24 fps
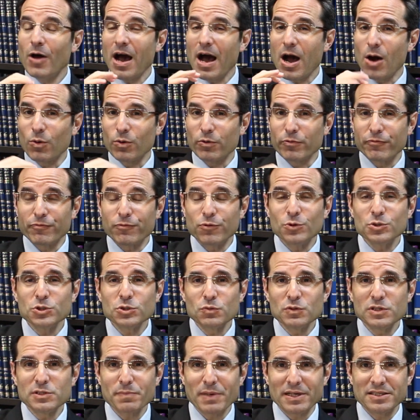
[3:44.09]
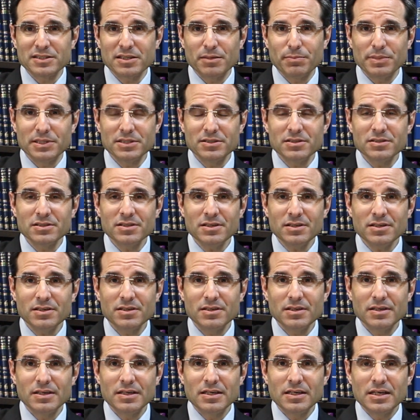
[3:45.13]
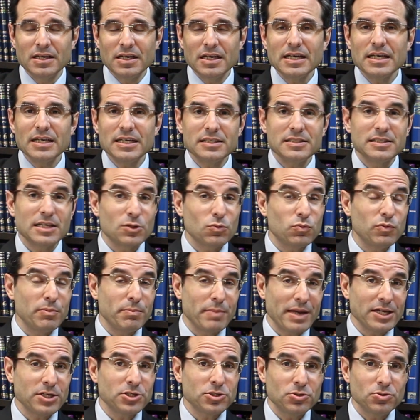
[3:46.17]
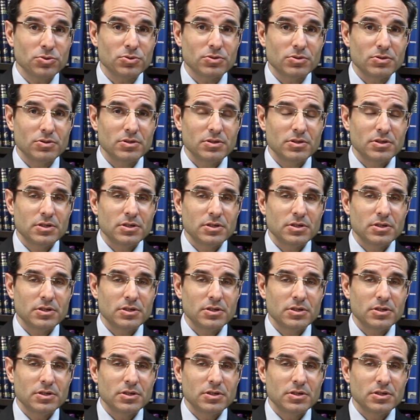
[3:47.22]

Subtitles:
Our first responsibility is that we make sure